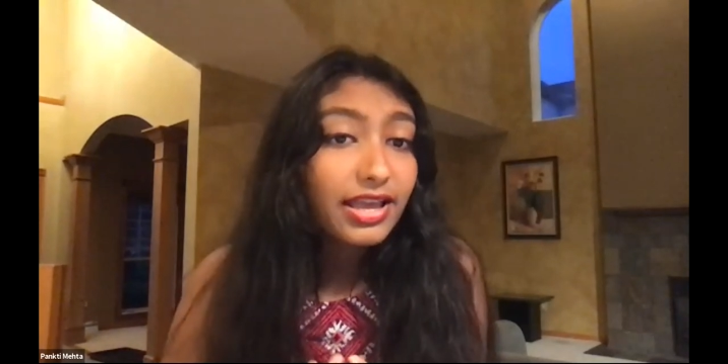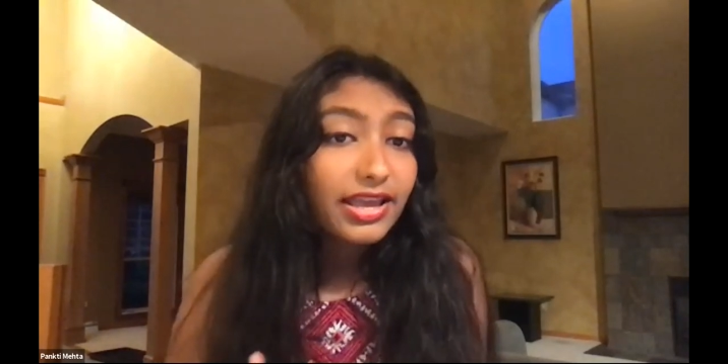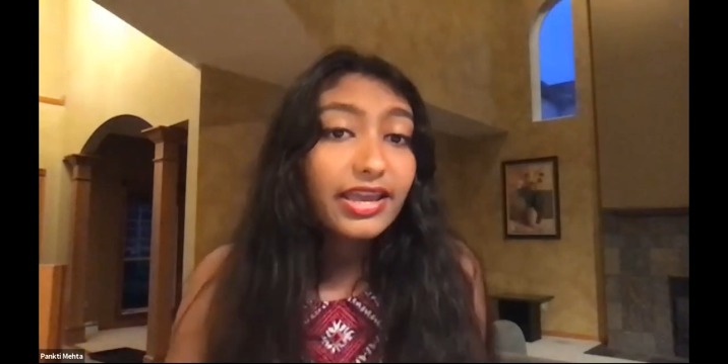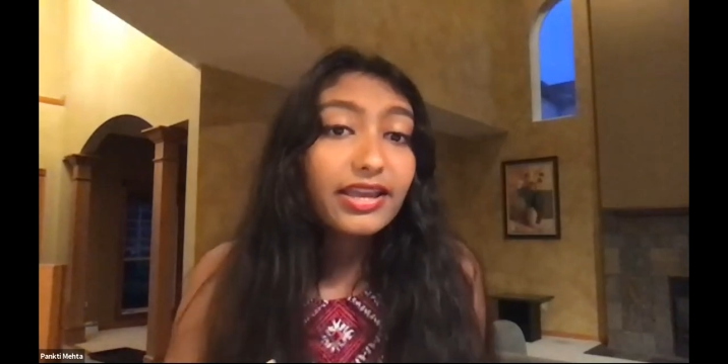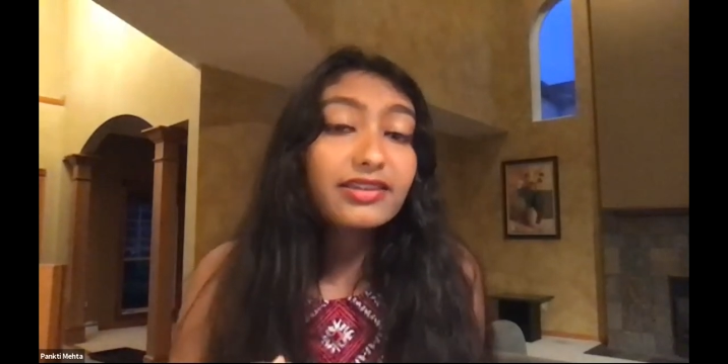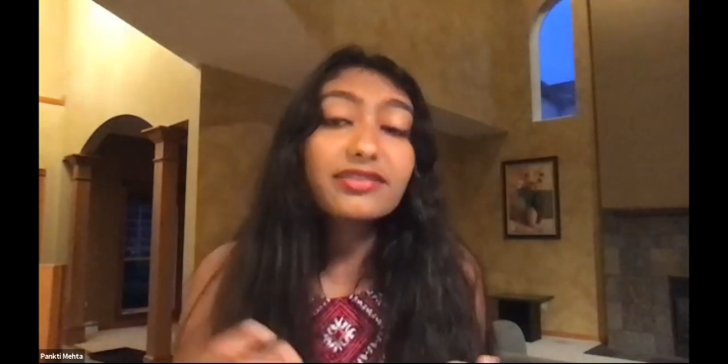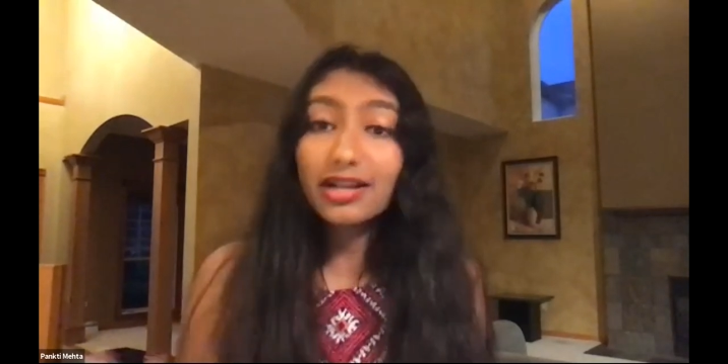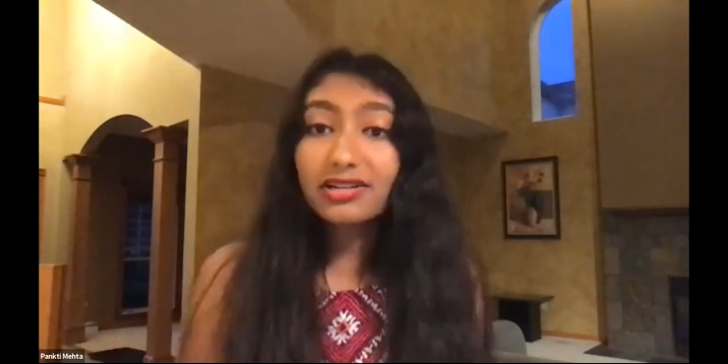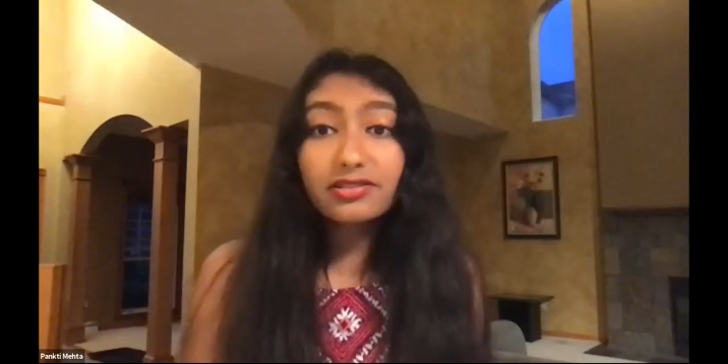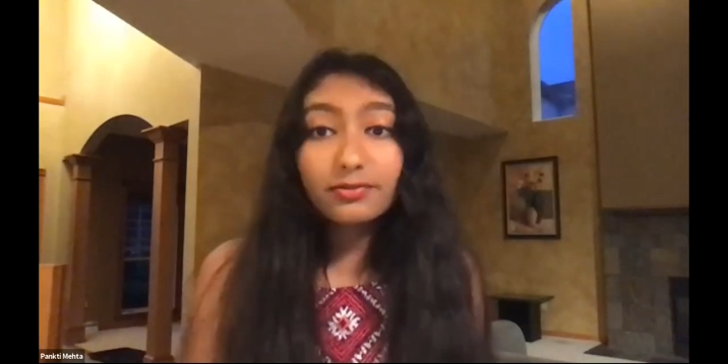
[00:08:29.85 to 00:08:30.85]
And
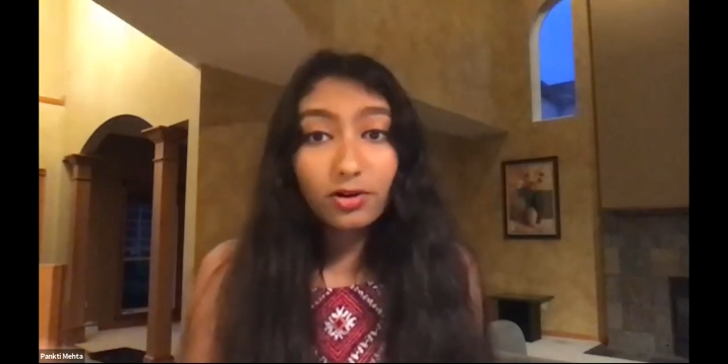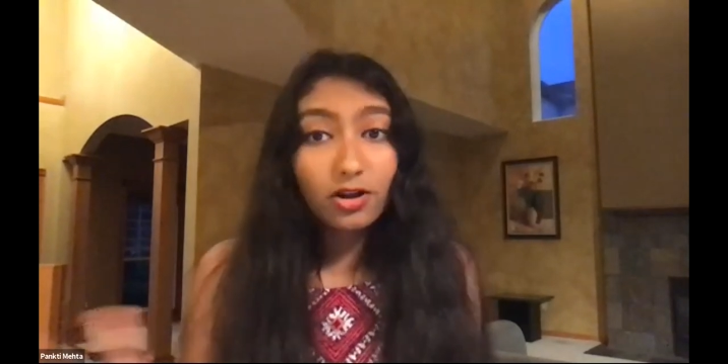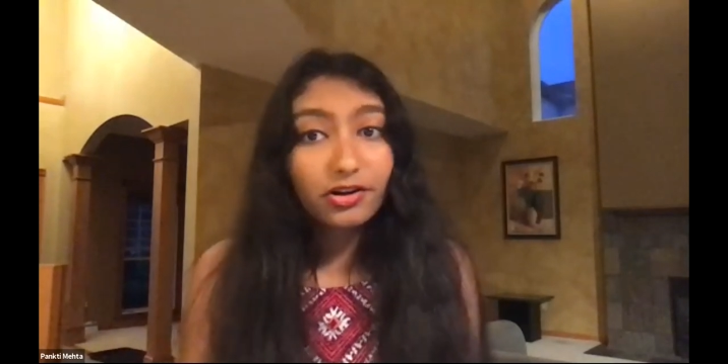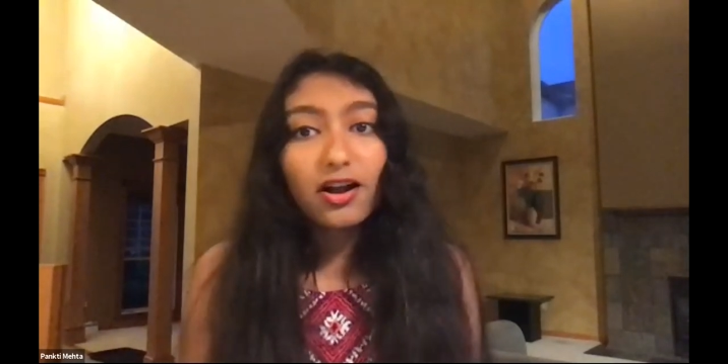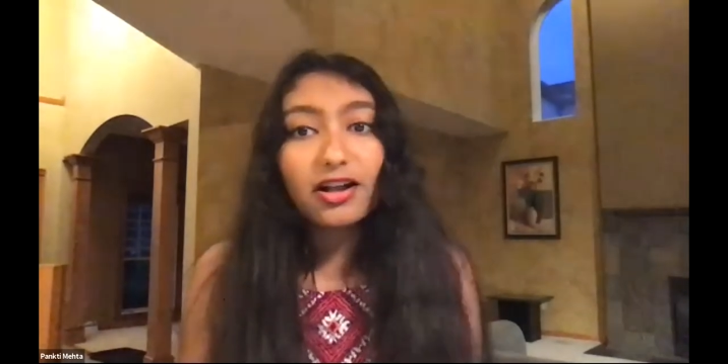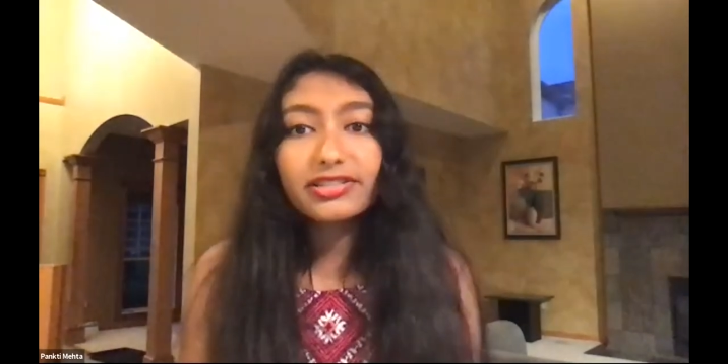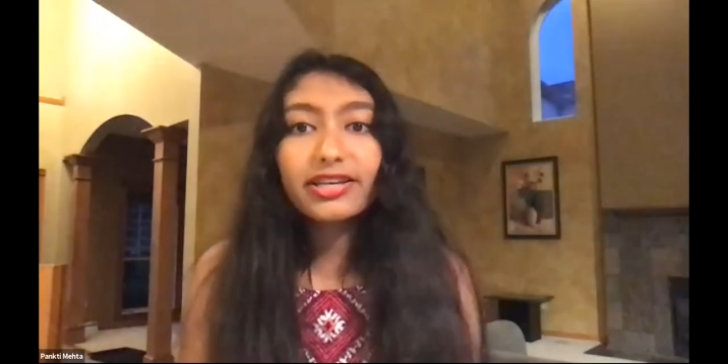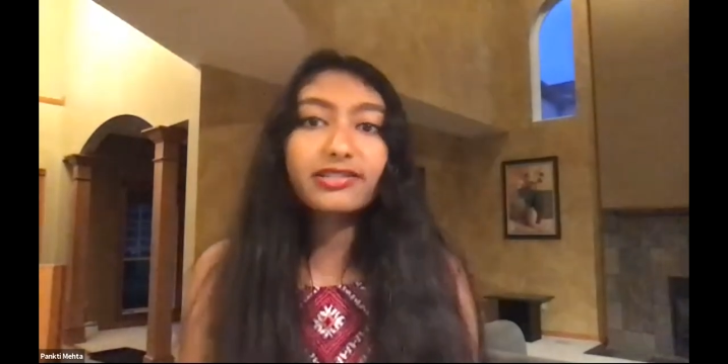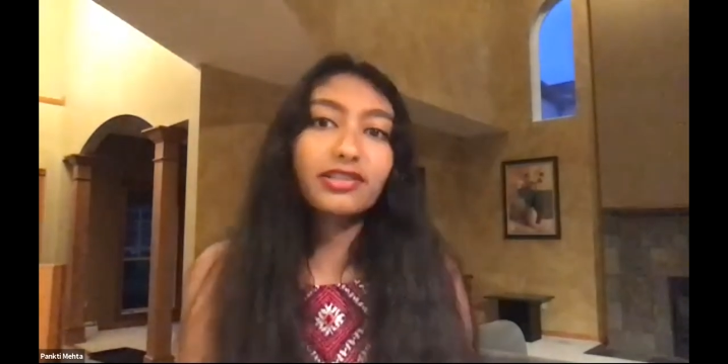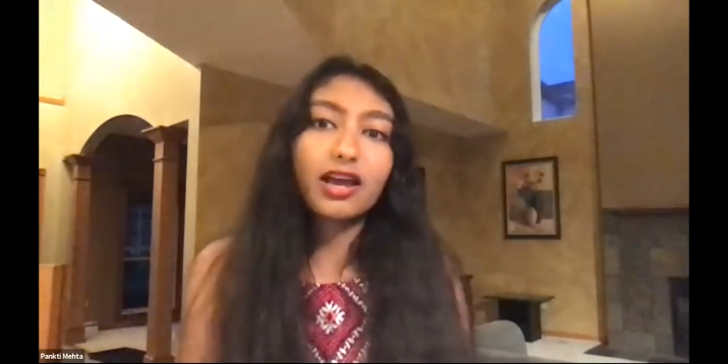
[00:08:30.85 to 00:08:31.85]
that's the broader
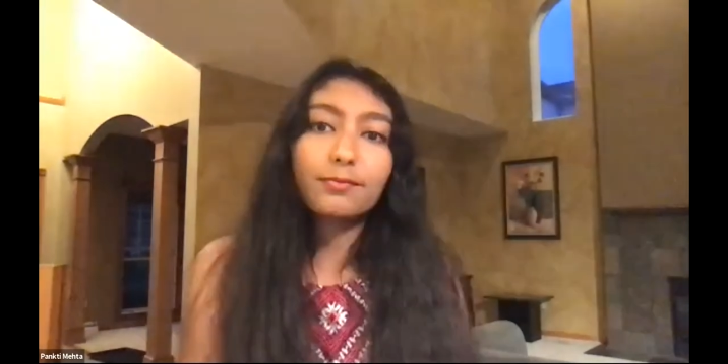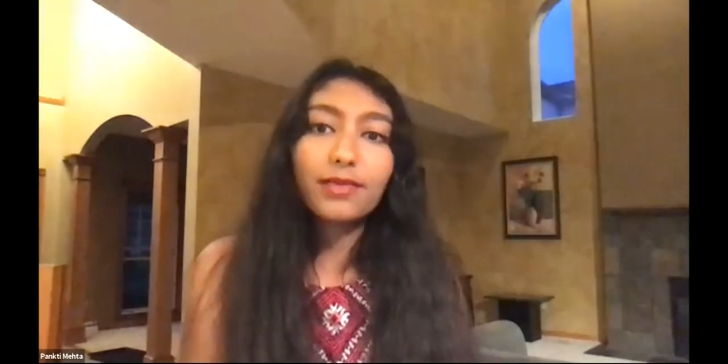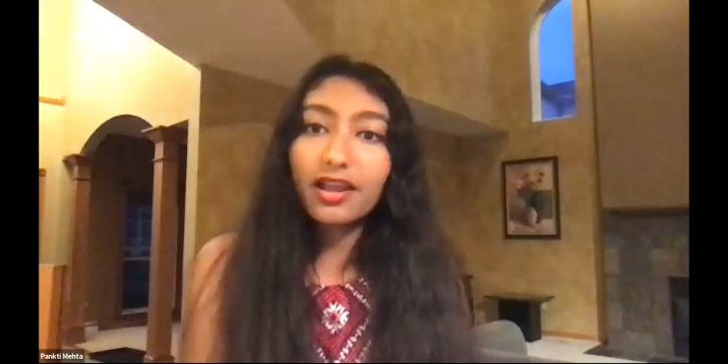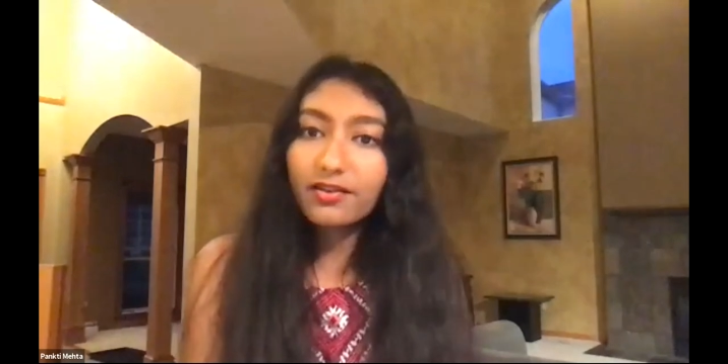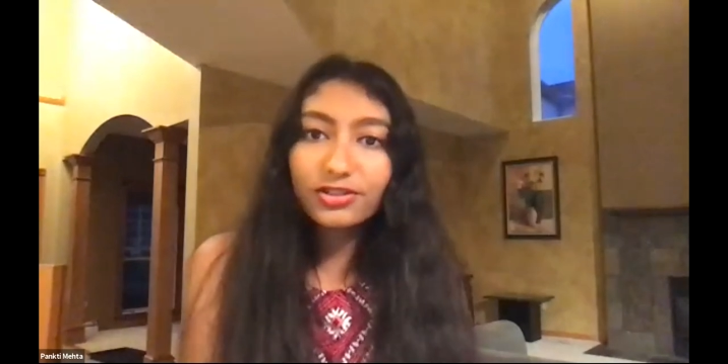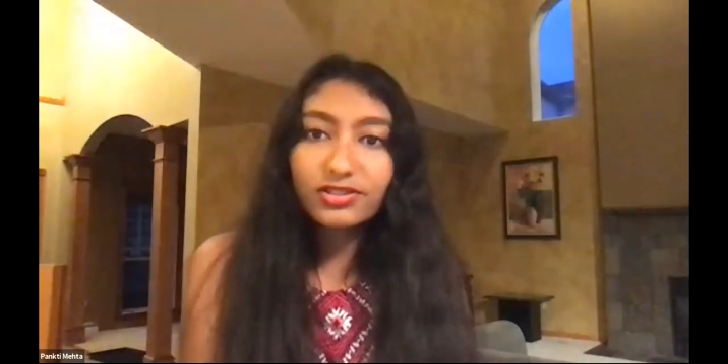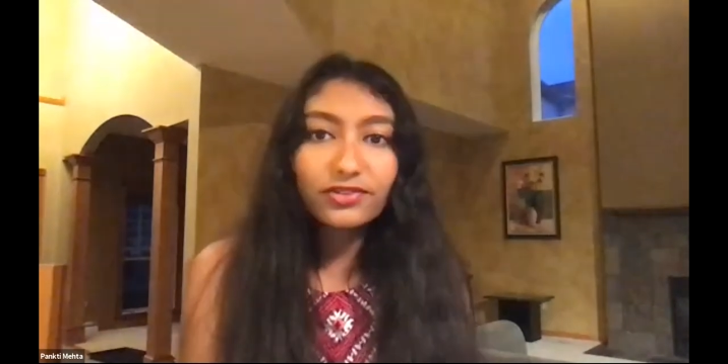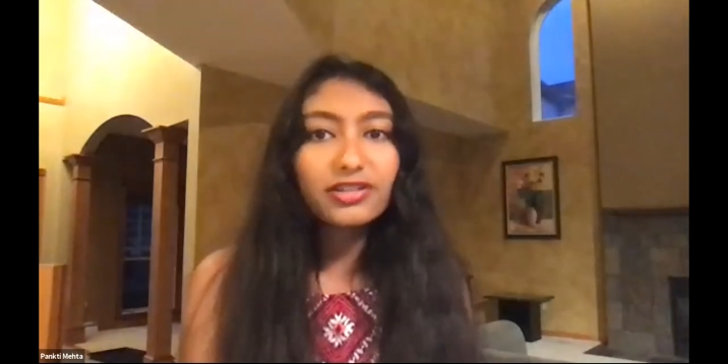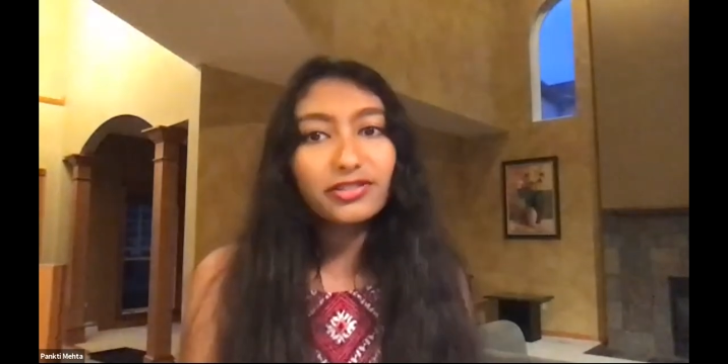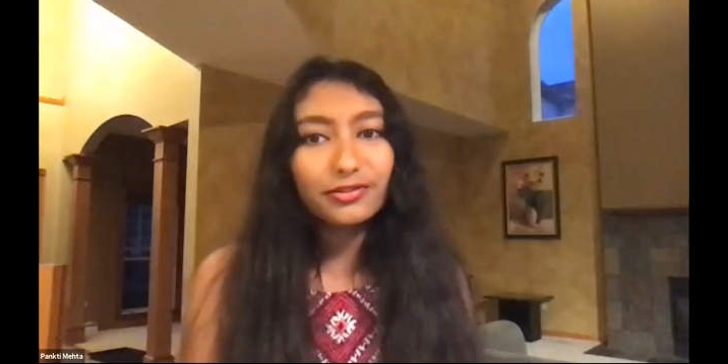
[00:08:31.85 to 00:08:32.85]
context that my efforts fit
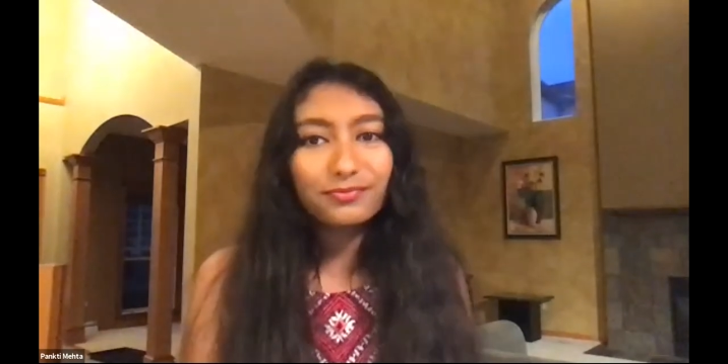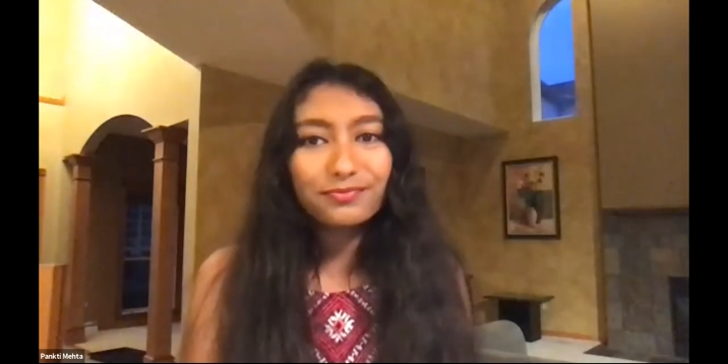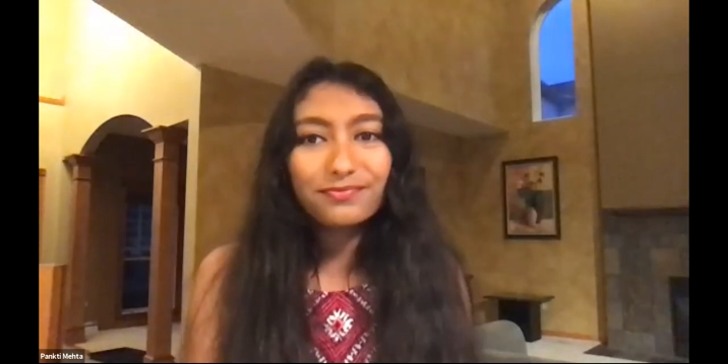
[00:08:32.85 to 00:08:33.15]
into.